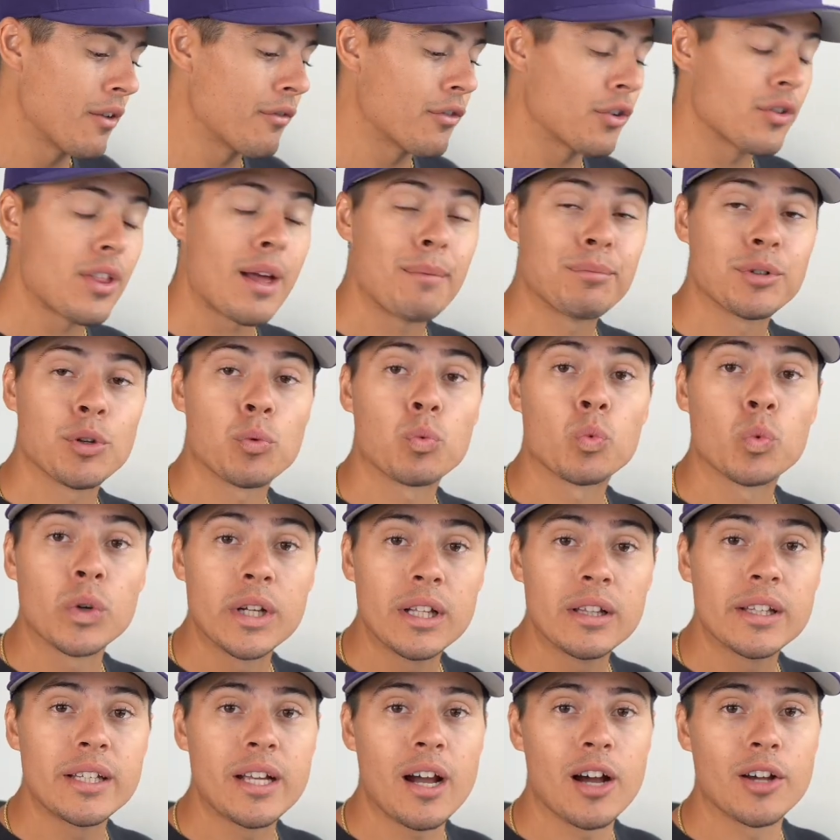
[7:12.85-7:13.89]
for them to
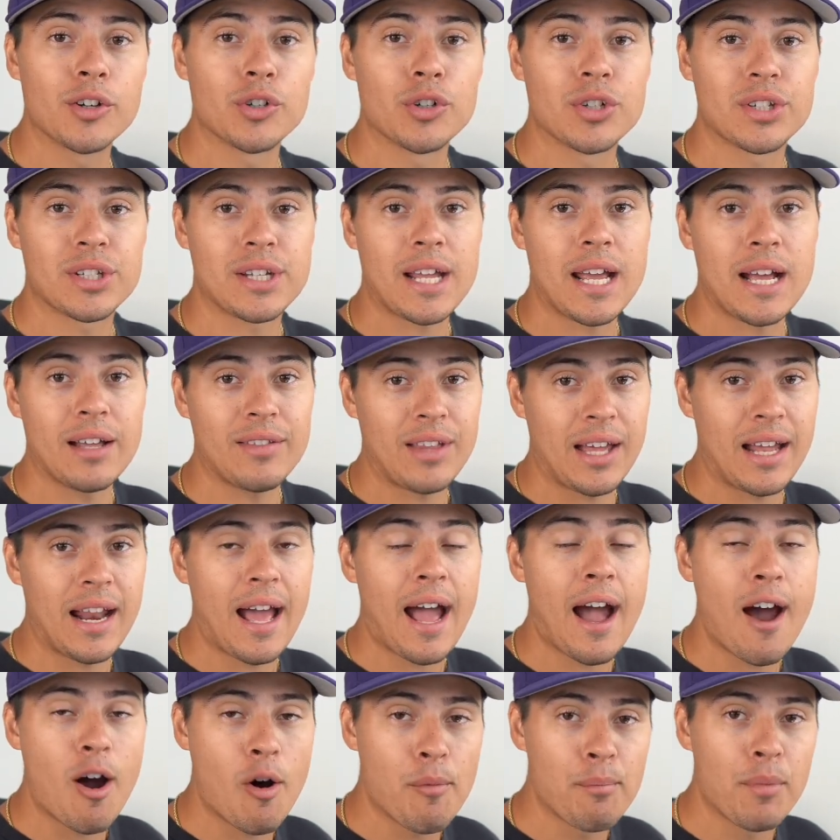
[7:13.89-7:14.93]
really understand that
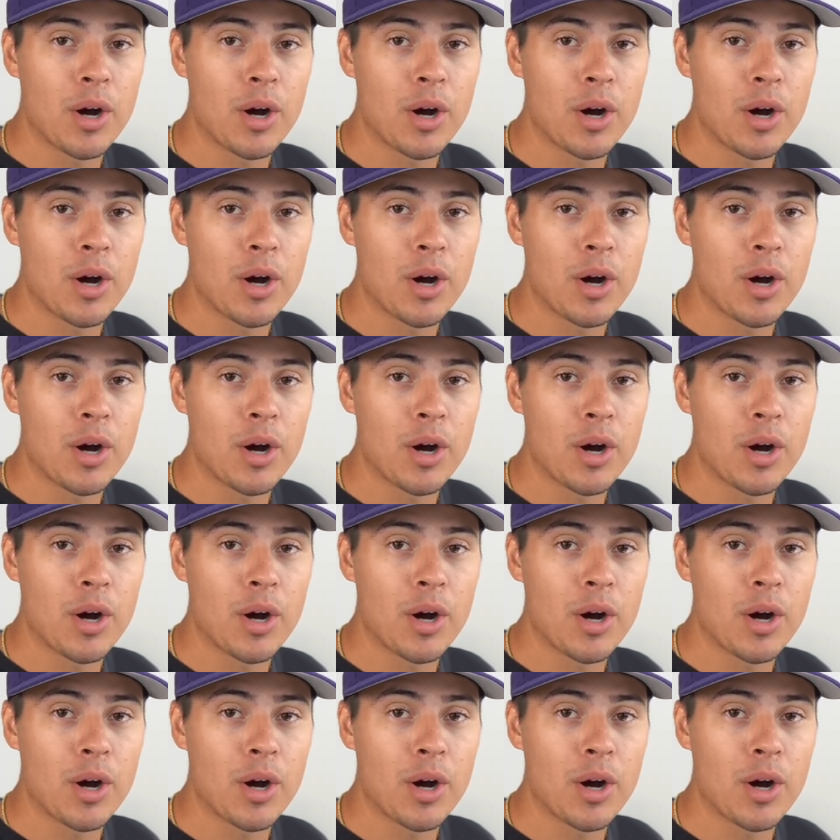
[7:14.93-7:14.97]
how